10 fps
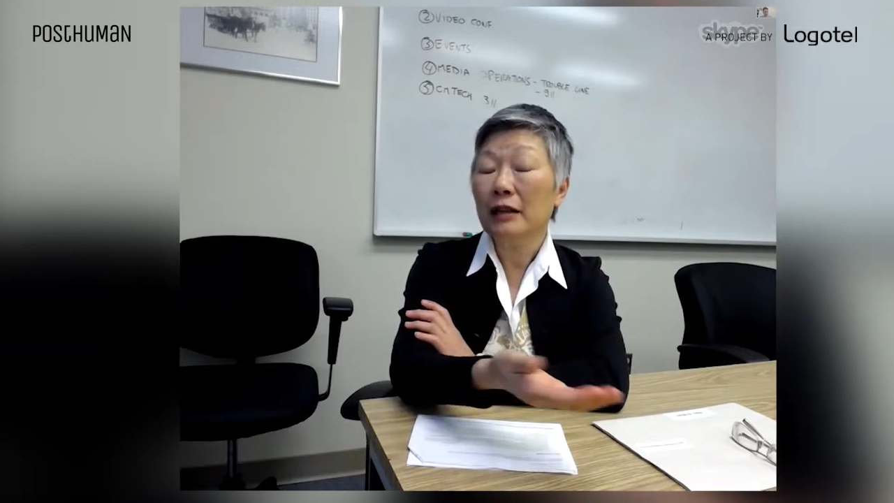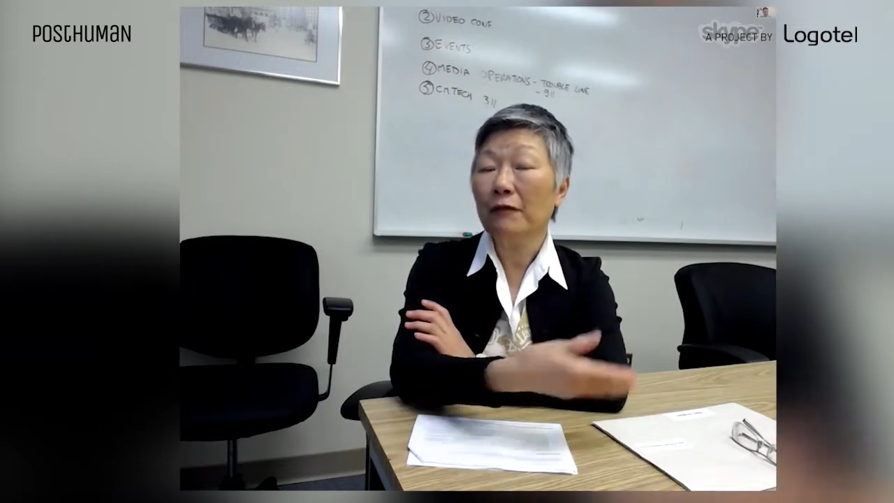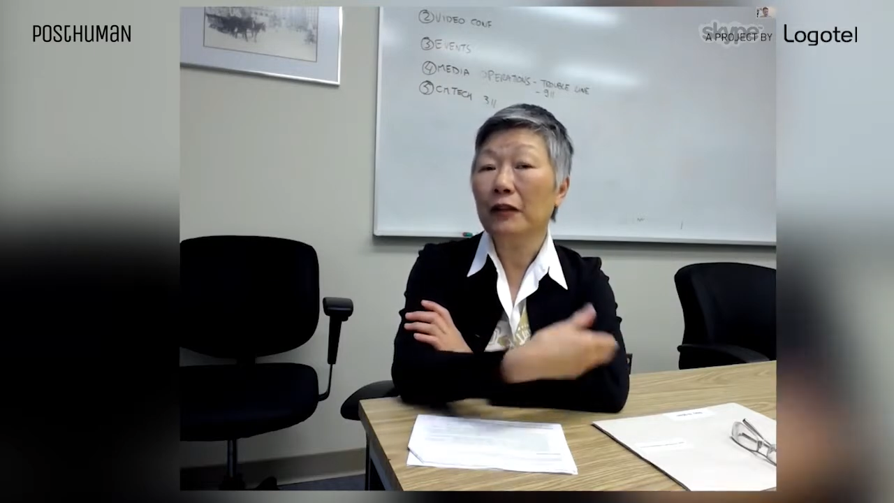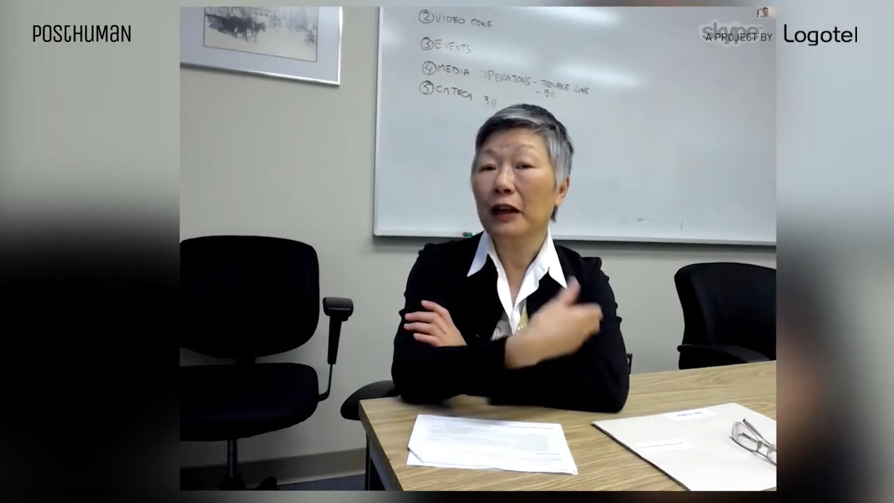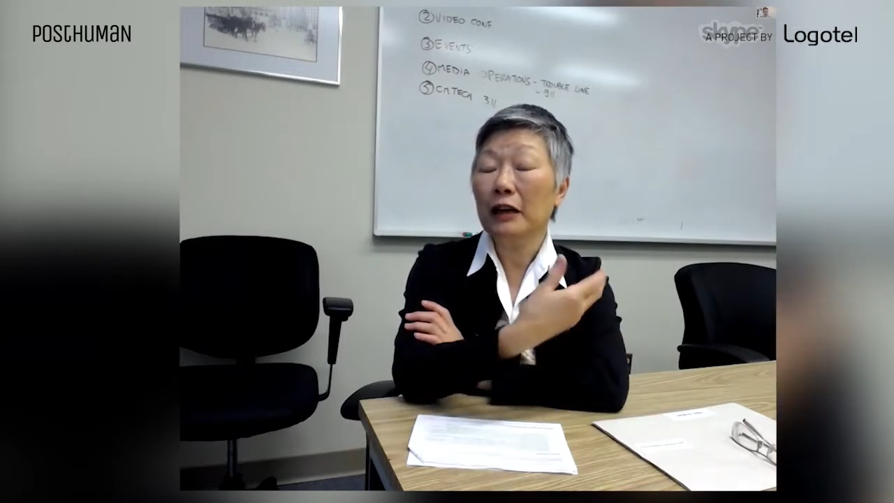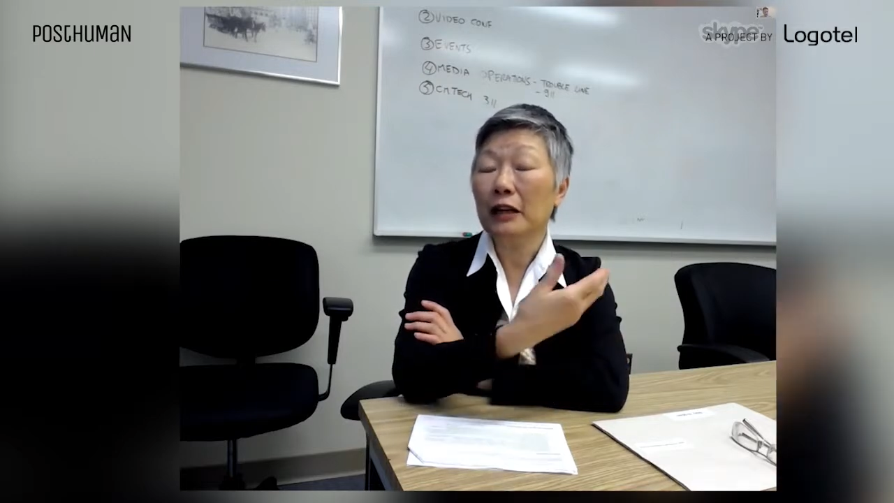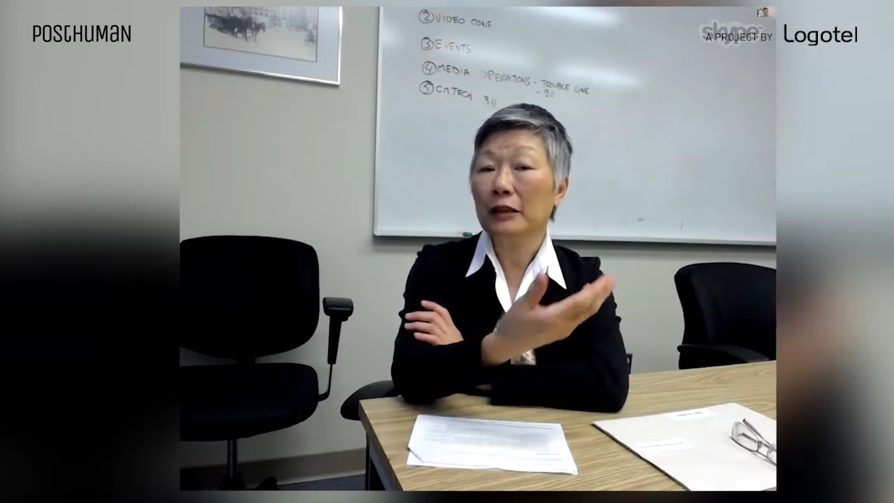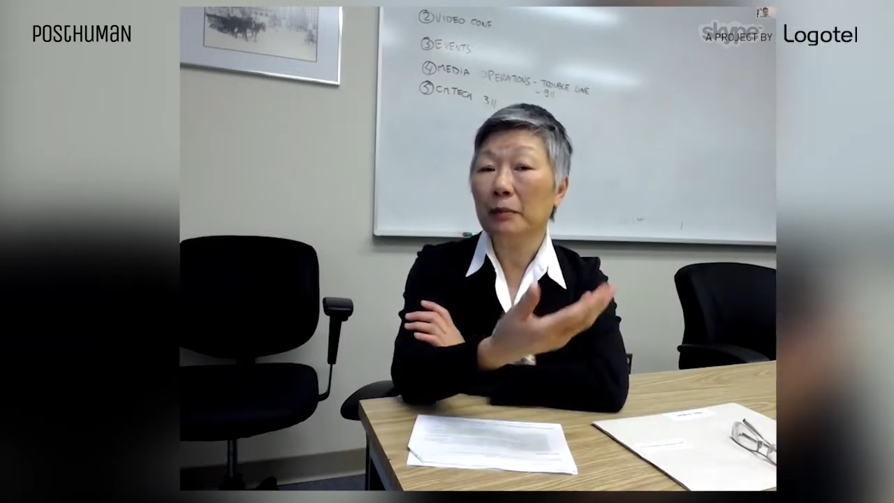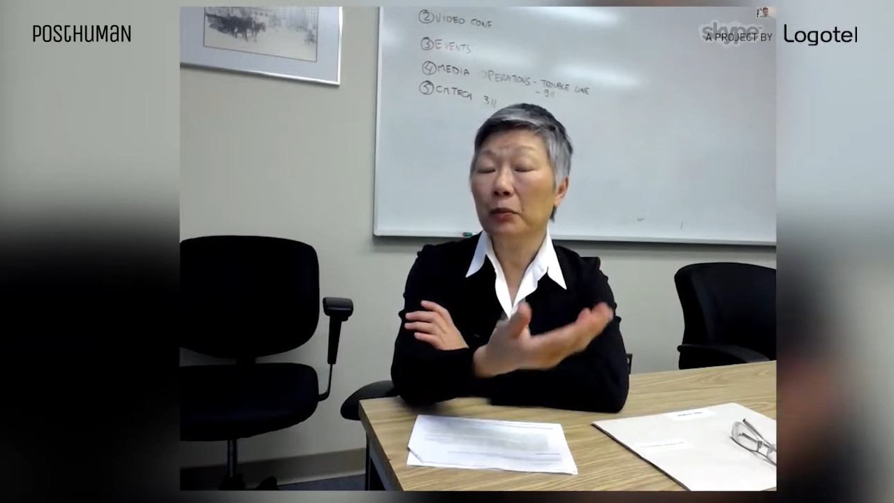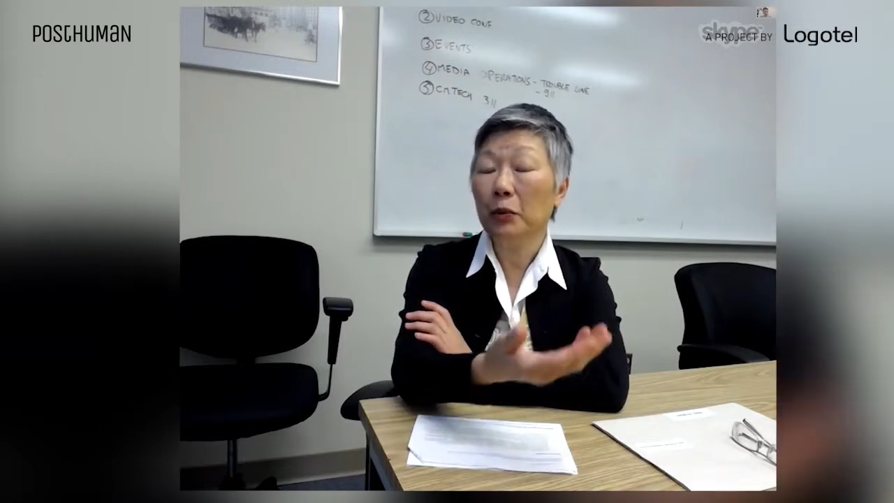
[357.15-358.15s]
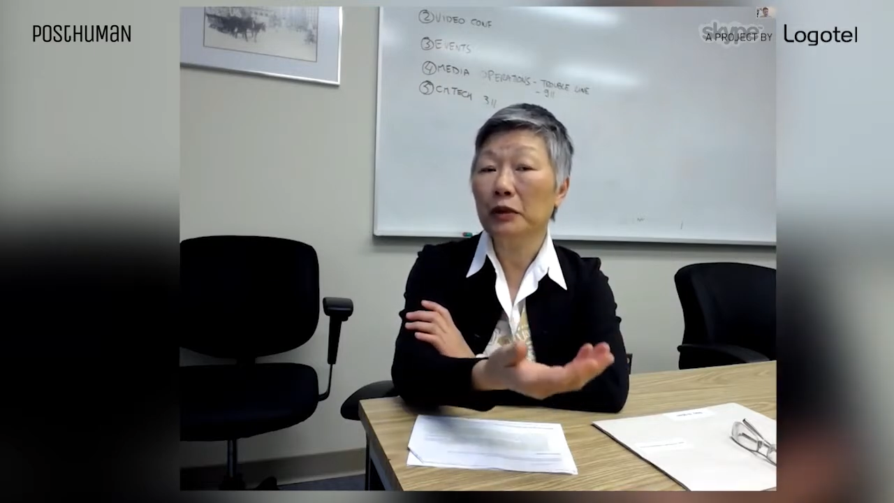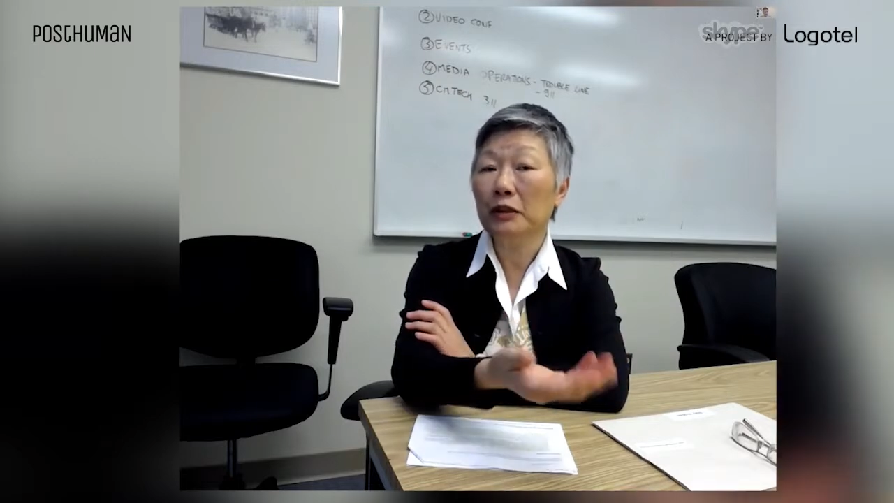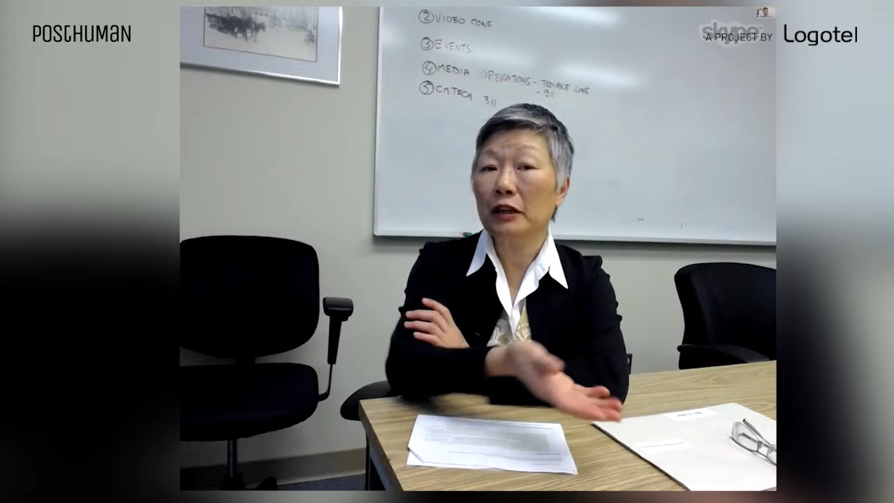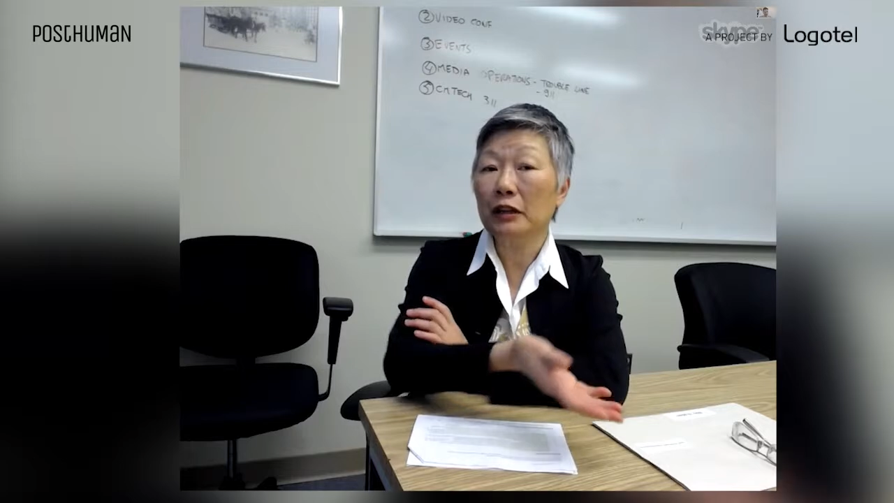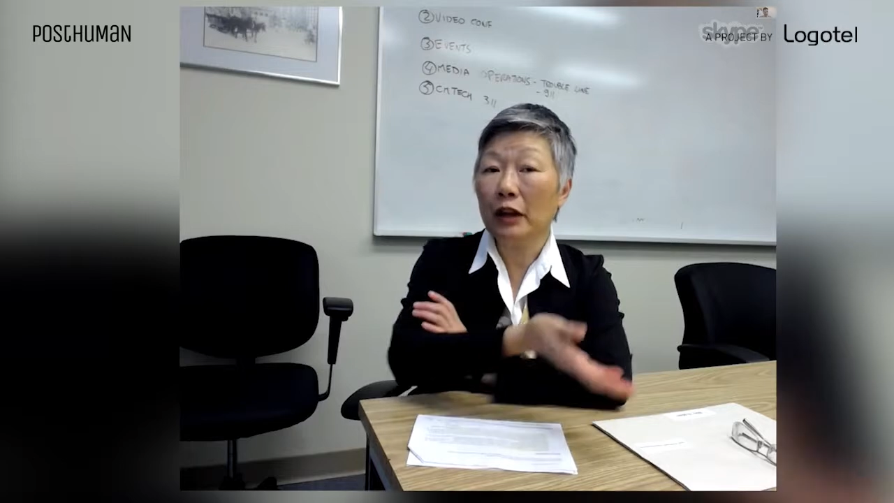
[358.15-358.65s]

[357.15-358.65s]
definitely supports the